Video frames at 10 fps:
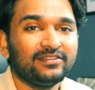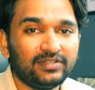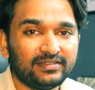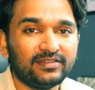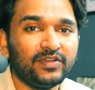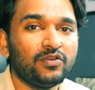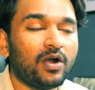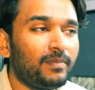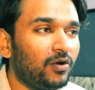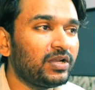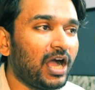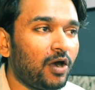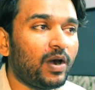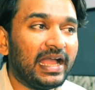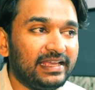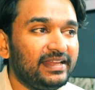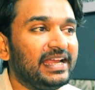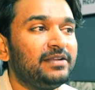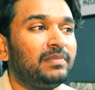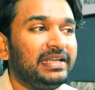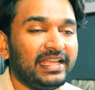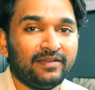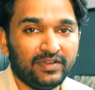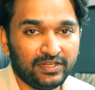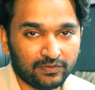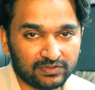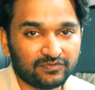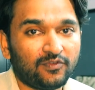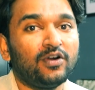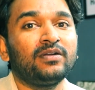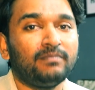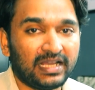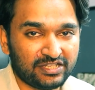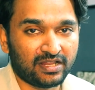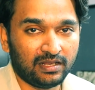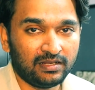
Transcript: this is a video about how I create multicam videos for my channel.